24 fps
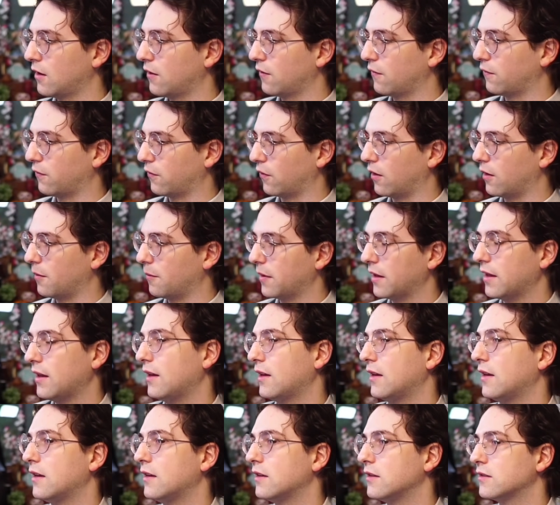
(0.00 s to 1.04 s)
from
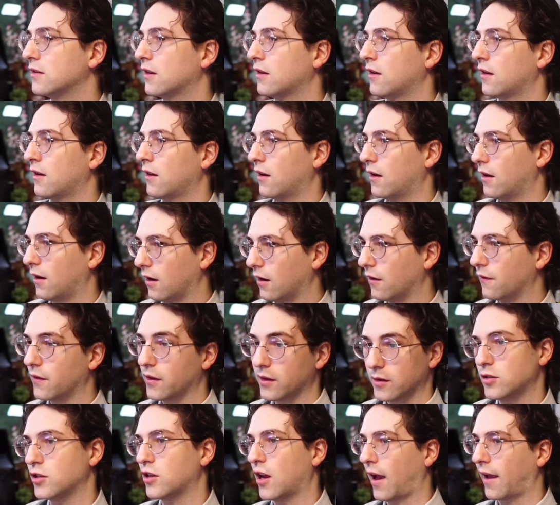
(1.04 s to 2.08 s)
ease of
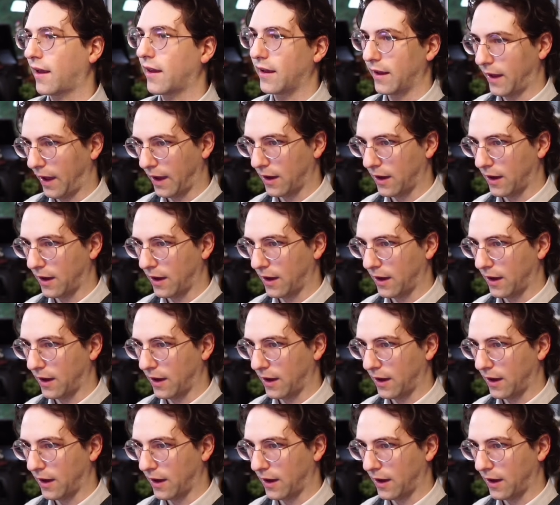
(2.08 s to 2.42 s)
checking